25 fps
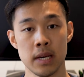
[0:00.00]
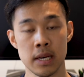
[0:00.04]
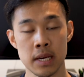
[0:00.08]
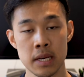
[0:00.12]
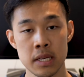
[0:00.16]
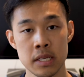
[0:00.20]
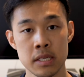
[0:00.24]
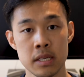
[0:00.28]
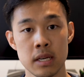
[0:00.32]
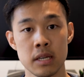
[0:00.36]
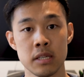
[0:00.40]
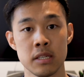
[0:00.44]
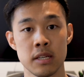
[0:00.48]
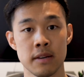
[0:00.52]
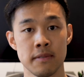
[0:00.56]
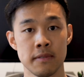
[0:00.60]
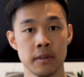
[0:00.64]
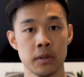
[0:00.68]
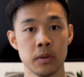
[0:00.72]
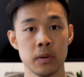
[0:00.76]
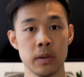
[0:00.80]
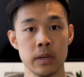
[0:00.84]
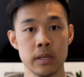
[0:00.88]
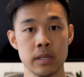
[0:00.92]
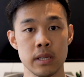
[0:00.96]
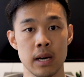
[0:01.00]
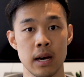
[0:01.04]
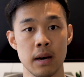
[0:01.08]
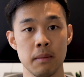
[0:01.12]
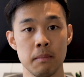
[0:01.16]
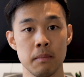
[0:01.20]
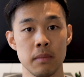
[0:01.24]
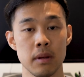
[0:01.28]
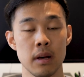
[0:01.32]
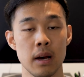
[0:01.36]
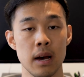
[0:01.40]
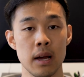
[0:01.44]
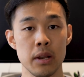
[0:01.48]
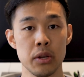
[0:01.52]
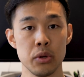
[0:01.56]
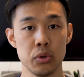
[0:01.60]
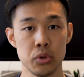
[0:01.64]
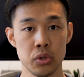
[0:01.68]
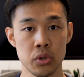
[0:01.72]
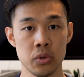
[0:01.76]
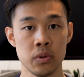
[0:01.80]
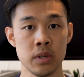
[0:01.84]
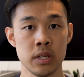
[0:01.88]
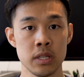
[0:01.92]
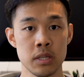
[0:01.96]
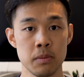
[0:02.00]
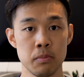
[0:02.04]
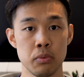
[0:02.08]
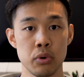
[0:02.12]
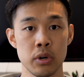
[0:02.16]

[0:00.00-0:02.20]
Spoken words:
is a difficult exam and you do need to